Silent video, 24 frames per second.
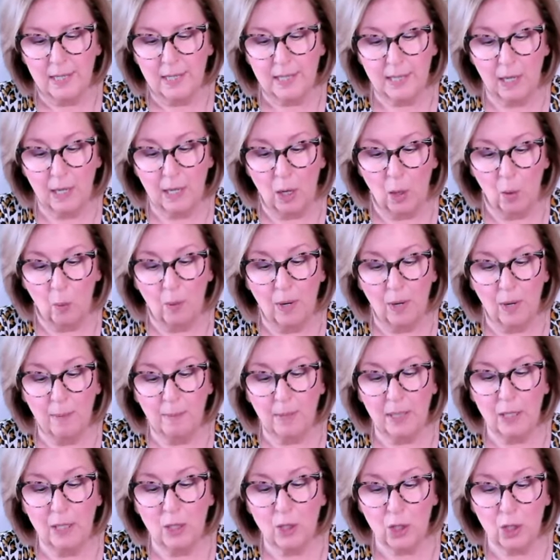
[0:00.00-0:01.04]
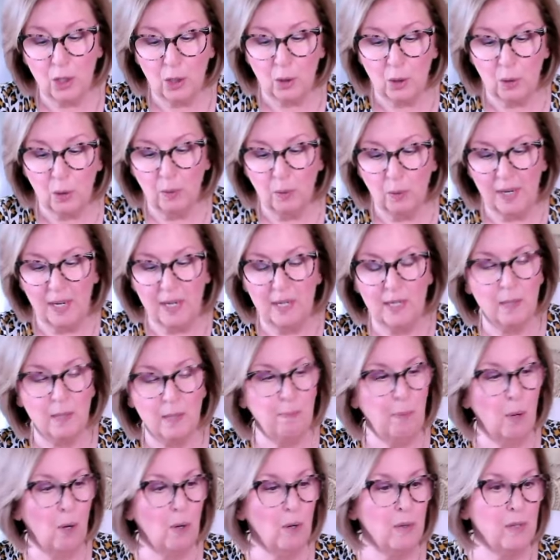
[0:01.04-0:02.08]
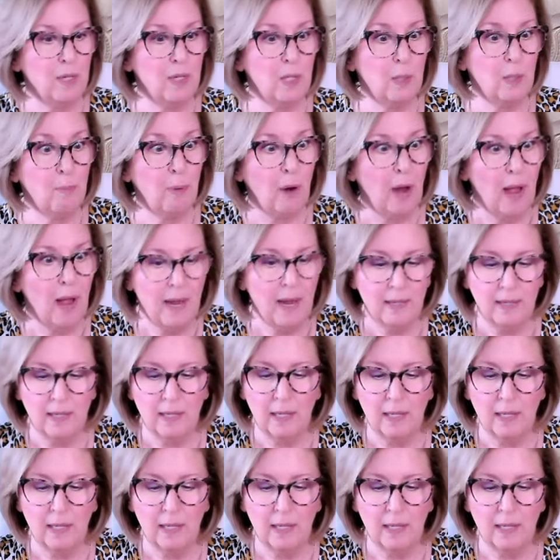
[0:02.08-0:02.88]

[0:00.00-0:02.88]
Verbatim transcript: So what I'm going to do is pull the spread,